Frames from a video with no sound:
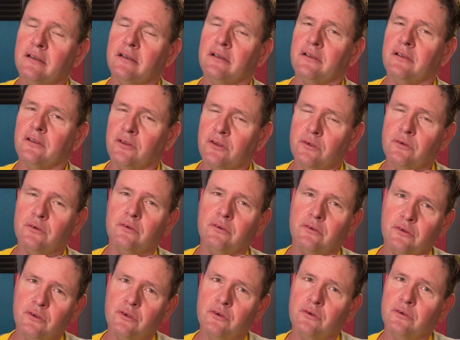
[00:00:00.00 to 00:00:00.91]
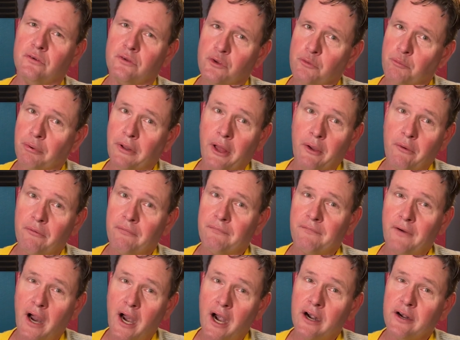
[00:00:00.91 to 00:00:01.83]
You play with
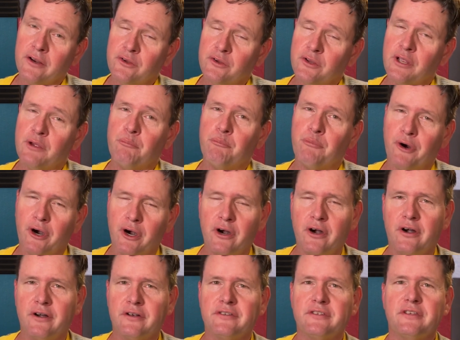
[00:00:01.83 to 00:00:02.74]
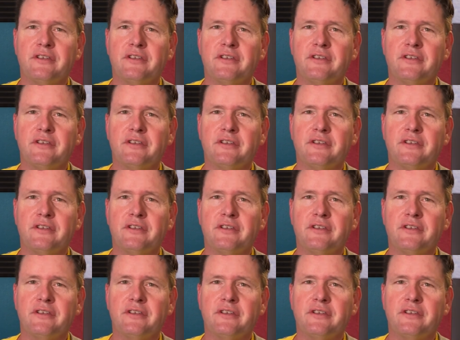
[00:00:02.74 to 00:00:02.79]
fire, you get burned.